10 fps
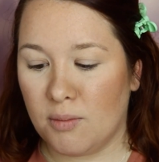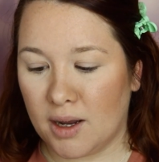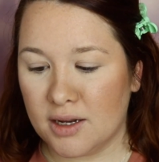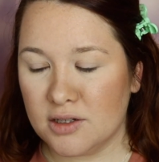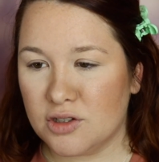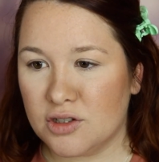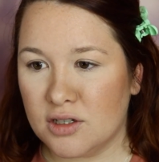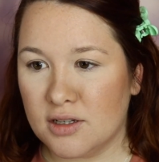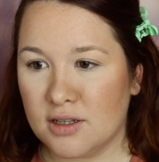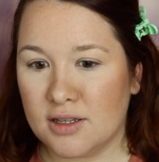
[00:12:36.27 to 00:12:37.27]
much
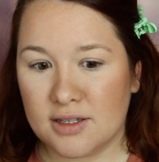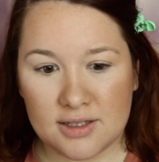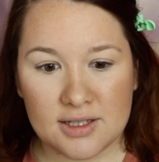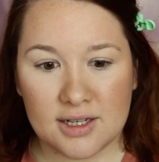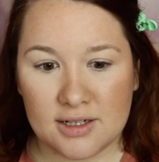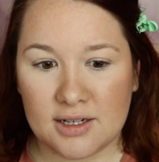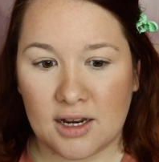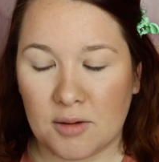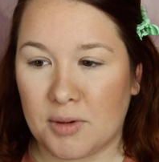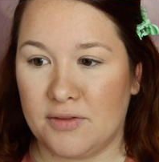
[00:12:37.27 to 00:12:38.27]
to get
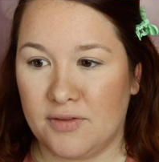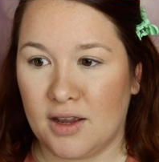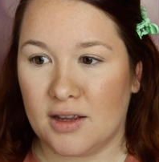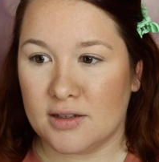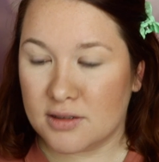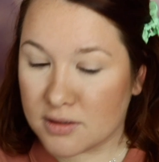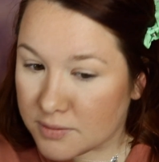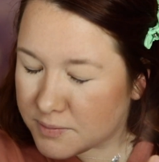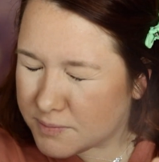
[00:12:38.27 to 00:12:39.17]
any on my face.